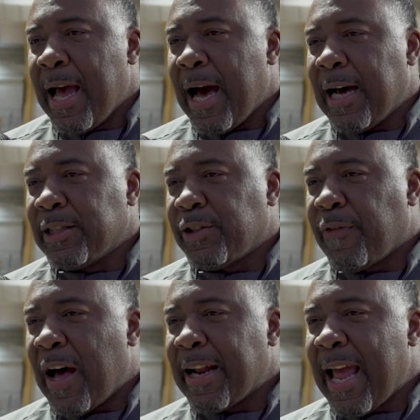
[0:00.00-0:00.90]

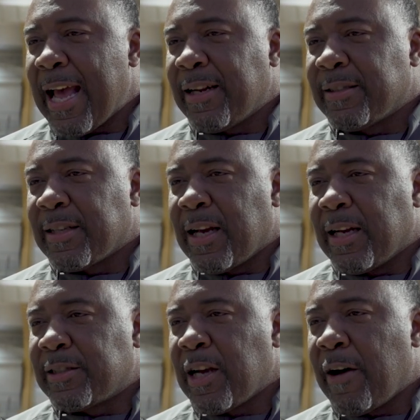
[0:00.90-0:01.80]
Javon Hanna's
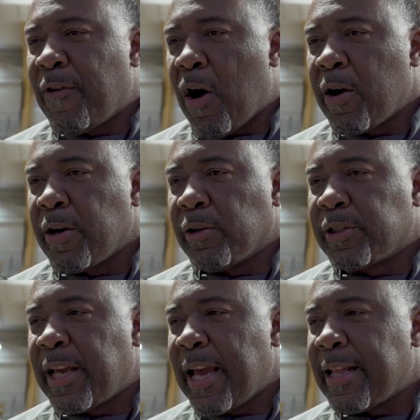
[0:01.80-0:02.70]
a tough,
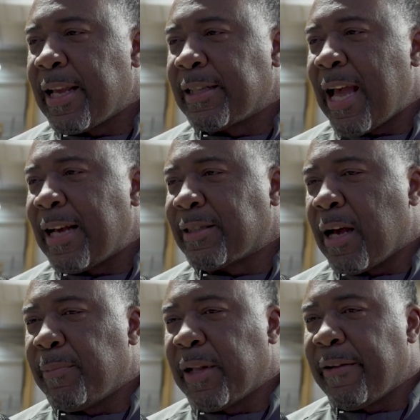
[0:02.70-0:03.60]
hard-nosed kid that has
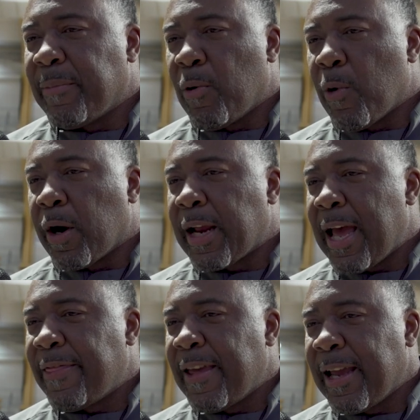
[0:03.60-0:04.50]
unbelievable work
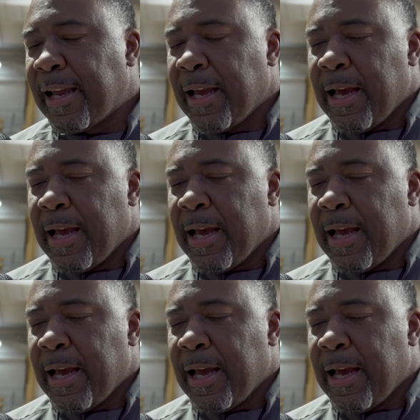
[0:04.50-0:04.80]
ethic.